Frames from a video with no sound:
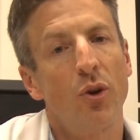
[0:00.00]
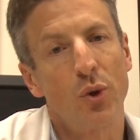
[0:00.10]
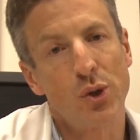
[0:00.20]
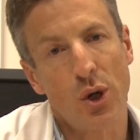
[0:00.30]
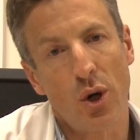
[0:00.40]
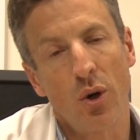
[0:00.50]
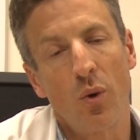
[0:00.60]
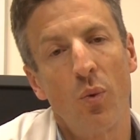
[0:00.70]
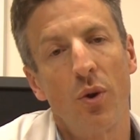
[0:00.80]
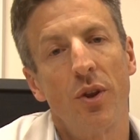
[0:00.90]
your dog
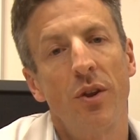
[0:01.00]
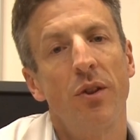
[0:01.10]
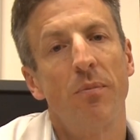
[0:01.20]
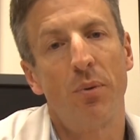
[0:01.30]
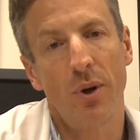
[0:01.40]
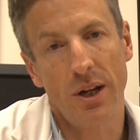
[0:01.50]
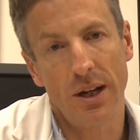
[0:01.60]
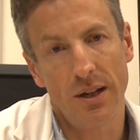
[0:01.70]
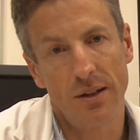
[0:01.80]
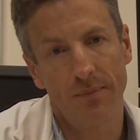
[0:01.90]
within the
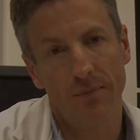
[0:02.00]
breed.